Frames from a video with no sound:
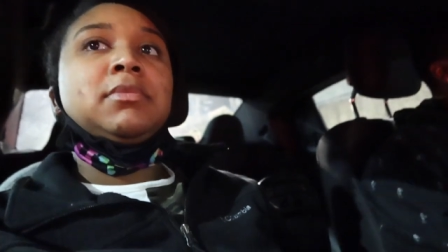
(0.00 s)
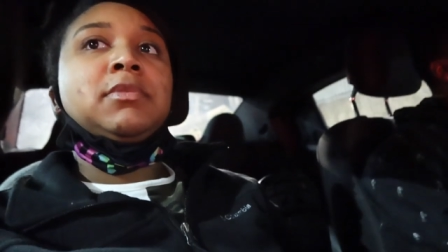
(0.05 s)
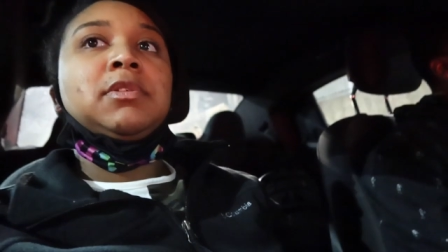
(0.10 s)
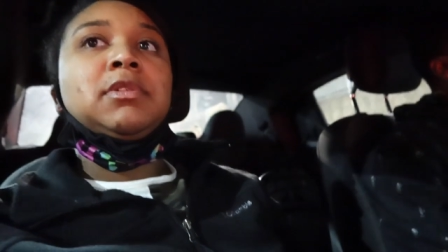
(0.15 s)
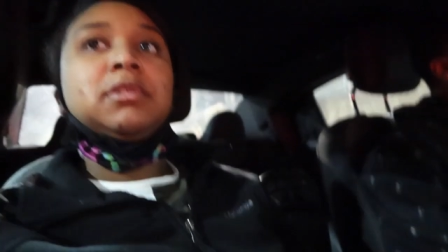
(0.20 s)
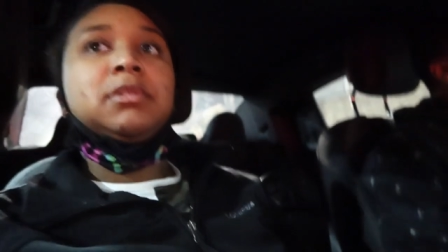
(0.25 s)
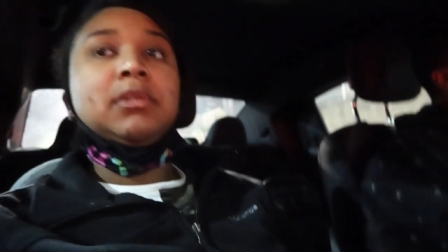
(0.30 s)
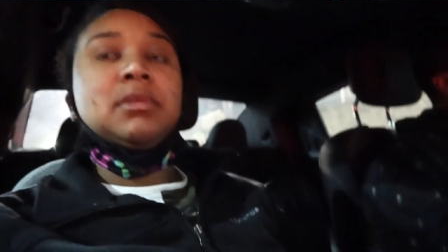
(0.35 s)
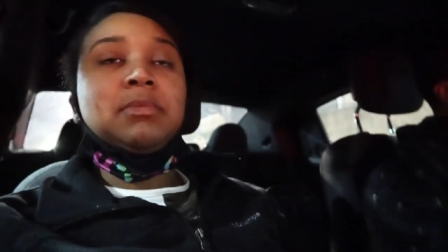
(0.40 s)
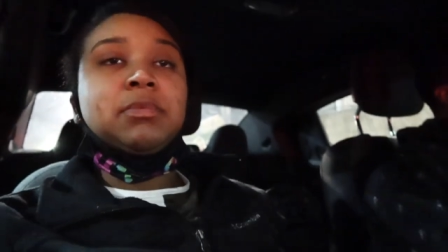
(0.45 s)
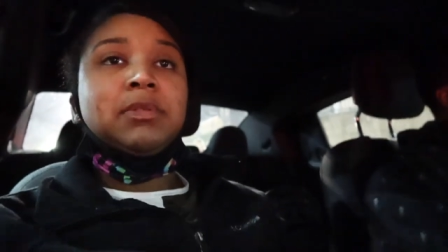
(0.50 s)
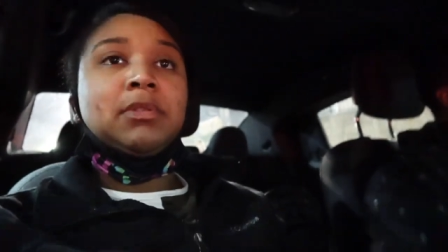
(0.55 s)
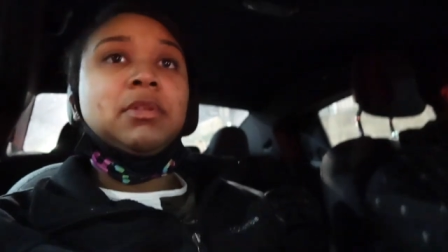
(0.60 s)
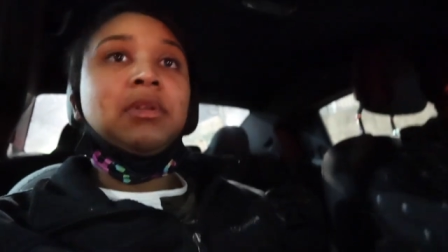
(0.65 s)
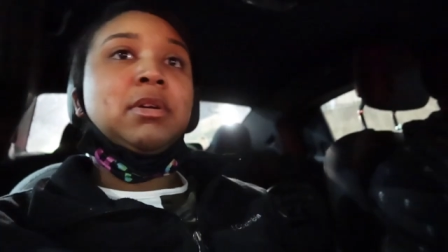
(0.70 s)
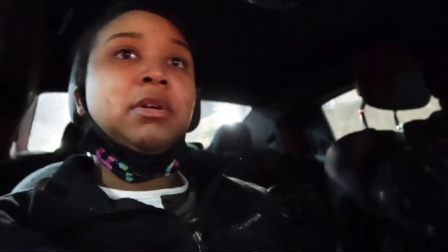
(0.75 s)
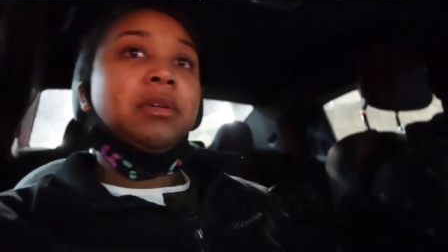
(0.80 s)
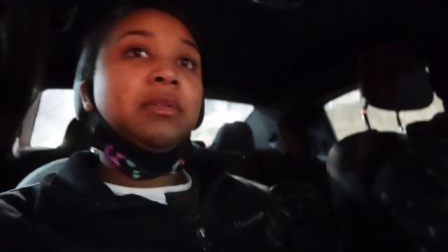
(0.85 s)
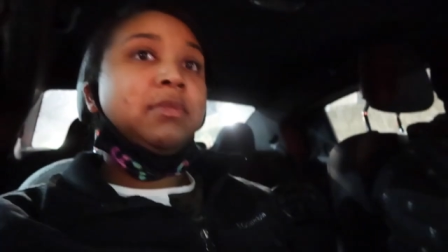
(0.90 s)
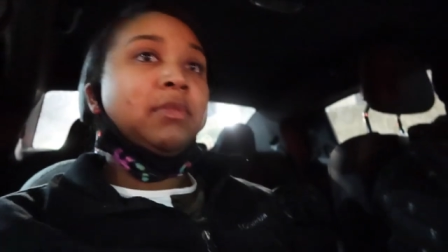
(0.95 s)
Because I'm
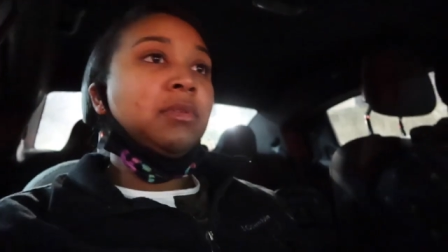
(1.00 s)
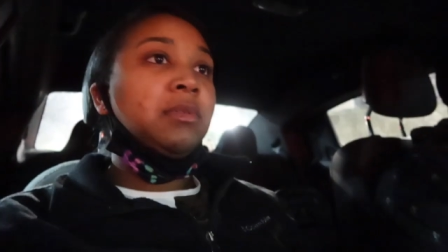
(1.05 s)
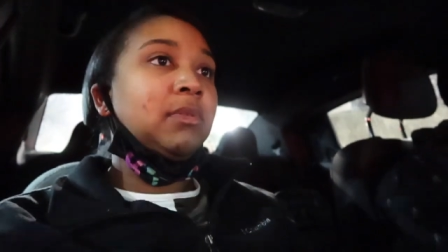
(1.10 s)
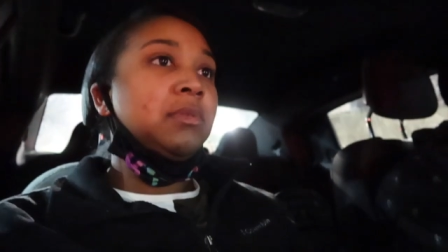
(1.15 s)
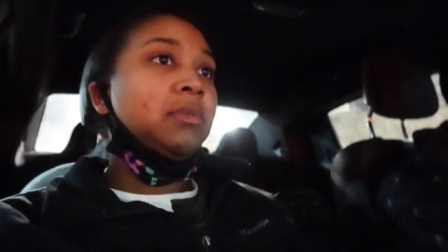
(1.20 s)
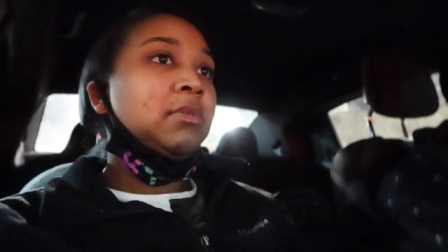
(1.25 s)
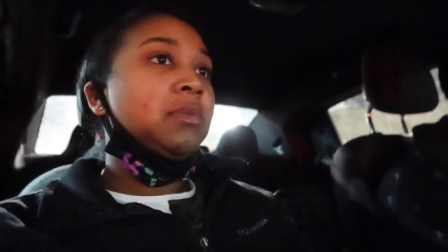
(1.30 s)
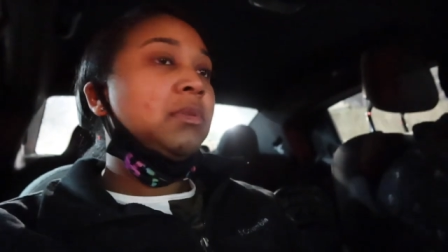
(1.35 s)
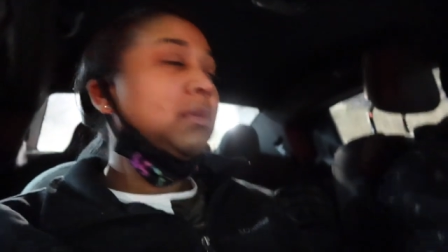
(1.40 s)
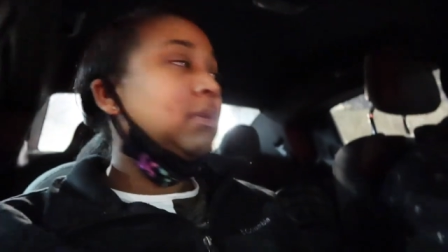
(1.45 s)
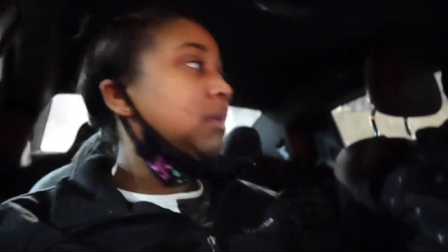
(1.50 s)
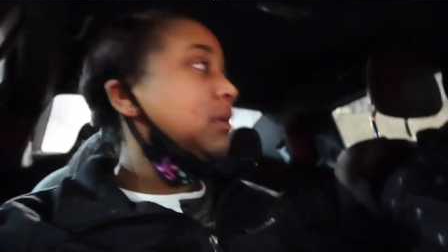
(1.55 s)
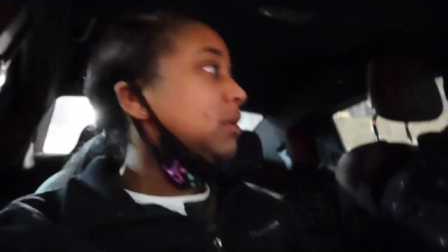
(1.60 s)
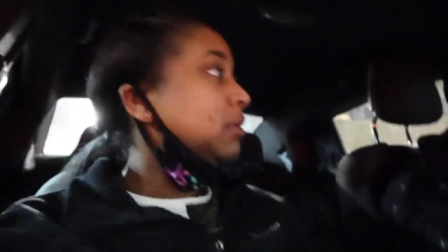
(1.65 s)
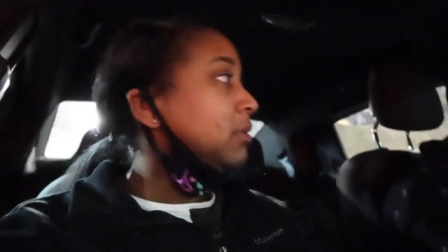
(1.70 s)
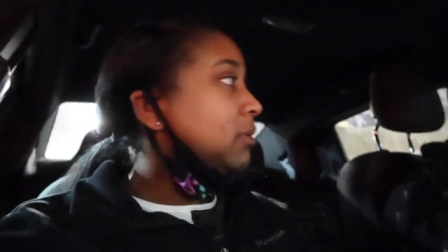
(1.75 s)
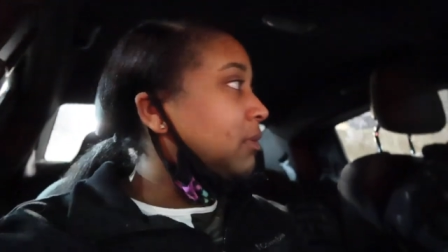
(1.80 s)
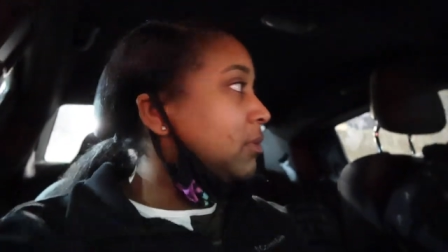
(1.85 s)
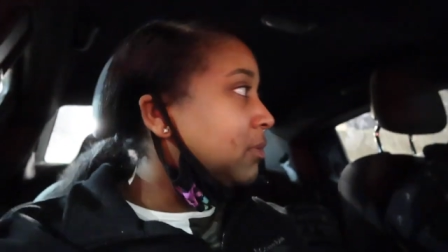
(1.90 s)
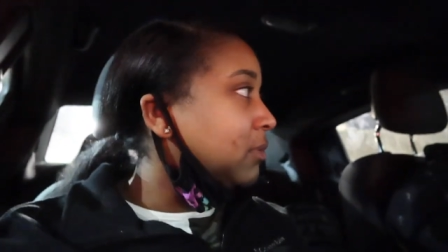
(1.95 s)
starving. I
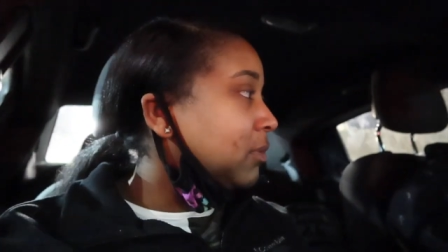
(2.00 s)
guess.